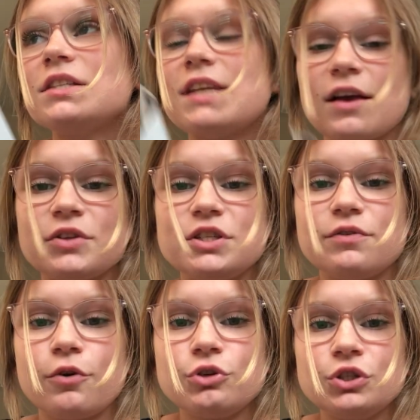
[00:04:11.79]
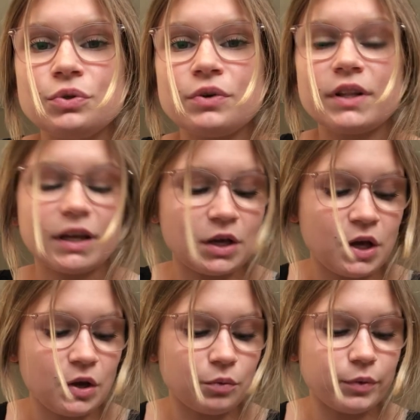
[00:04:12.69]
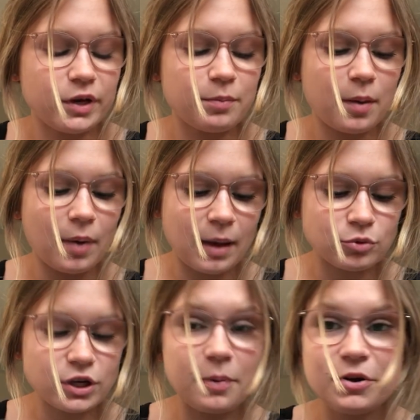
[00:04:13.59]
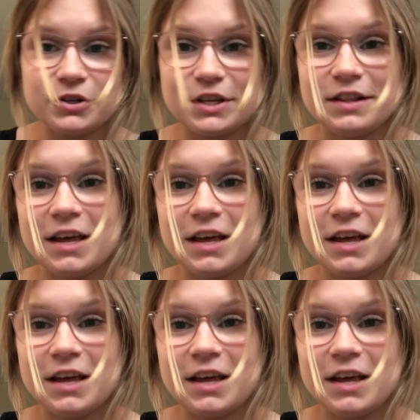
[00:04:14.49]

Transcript: daily devotional and, like, reading my Bible chapters,